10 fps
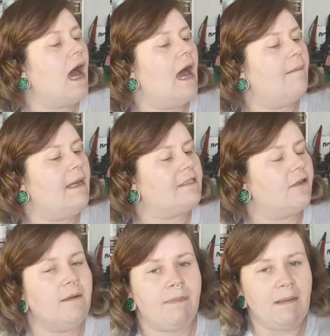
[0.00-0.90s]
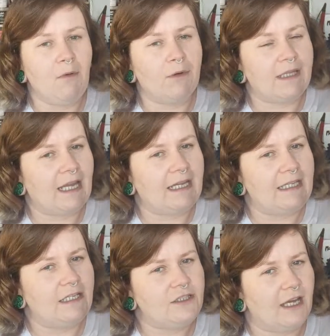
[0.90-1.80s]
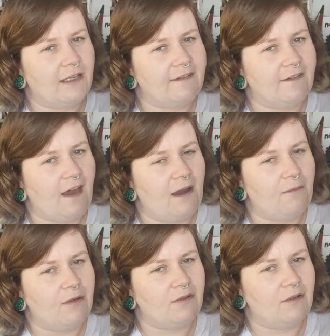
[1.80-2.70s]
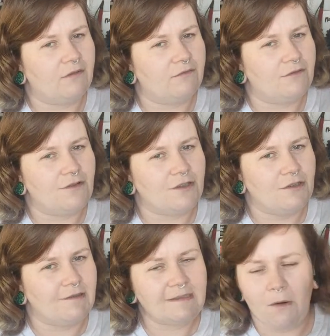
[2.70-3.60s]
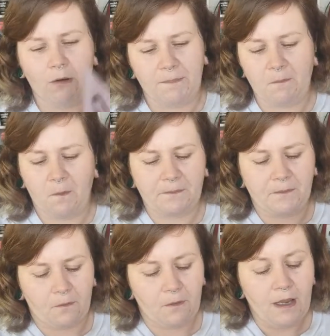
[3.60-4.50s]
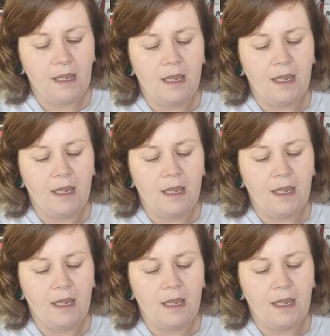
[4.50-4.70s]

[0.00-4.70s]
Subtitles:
It's going to be more than likely a chance that I will just use this all up in one go.